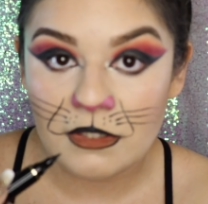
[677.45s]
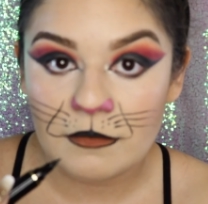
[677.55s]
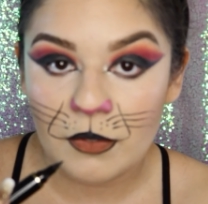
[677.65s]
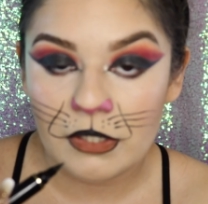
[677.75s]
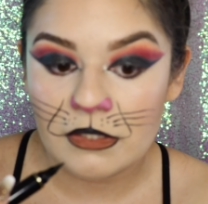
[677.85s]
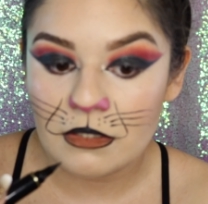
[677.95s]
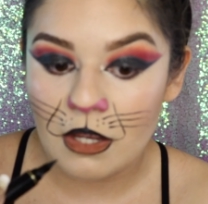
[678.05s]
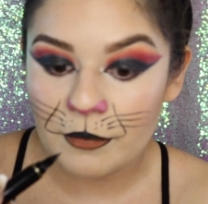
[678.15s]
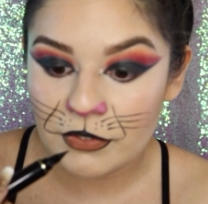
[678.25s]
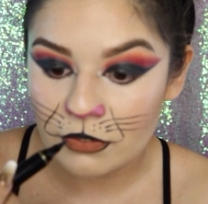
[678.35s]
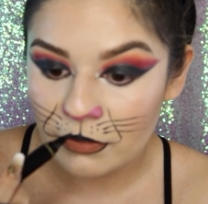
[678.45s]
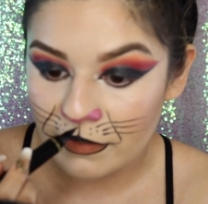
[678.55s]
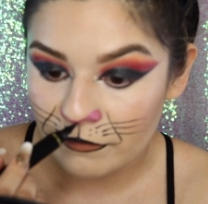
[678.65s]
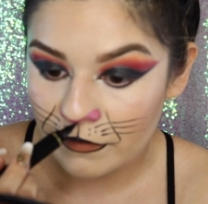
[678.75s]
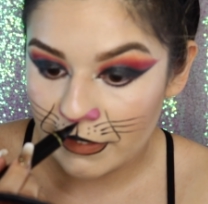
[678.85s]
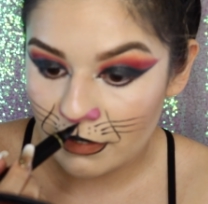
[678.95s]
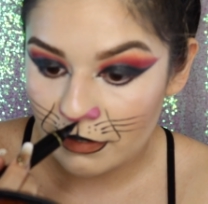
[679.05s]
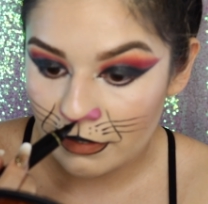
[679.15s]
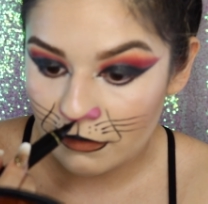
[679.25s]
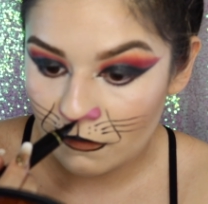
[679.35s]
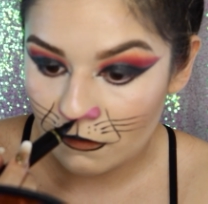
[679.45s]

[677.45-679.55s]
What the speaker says: This part is optional, FYI.